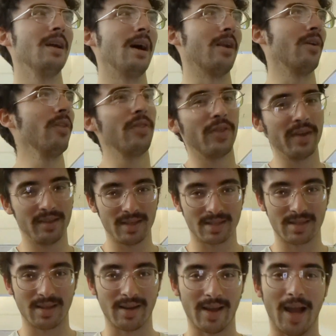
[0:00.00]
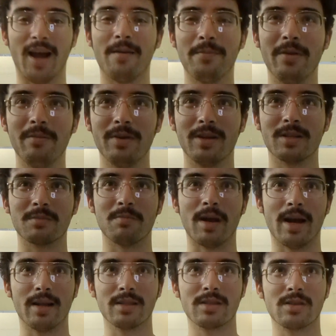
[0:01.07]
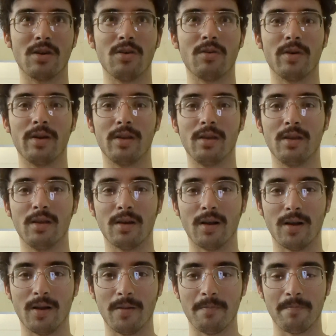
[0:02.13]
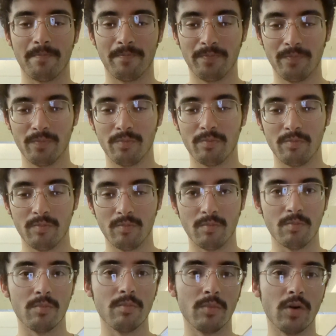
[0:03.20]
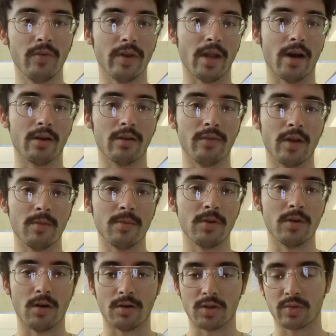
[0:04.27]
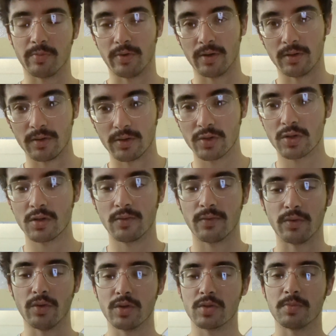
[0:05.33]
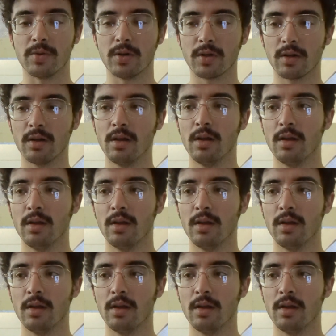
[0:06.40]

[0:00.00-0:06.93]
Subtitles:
I don't think that's gonna happen because Matt's already moving out of Ebudar, spoilers for this book.